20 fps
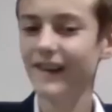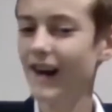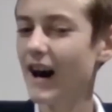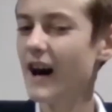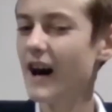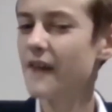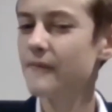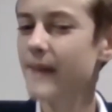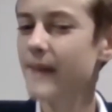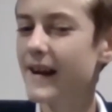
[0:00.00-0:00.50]

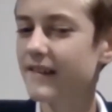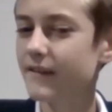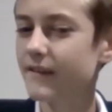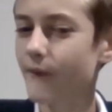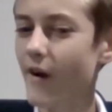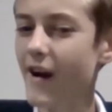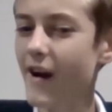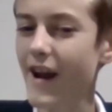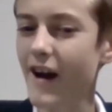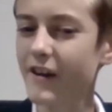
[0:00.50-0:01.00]
Halfback's a
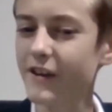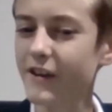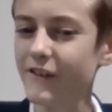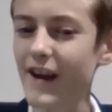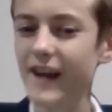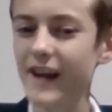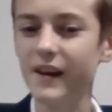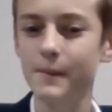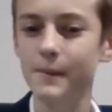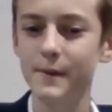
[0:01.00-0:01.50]
very
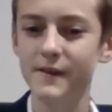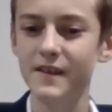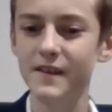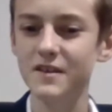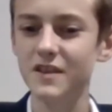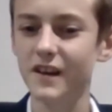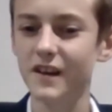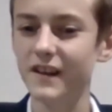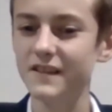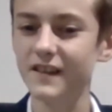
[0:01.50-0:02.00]
underrated
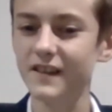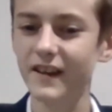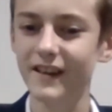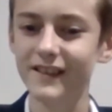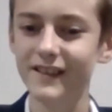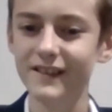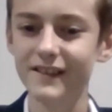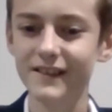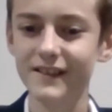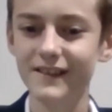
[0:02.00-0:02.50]
position, isn't
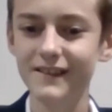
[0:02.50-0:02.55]
it?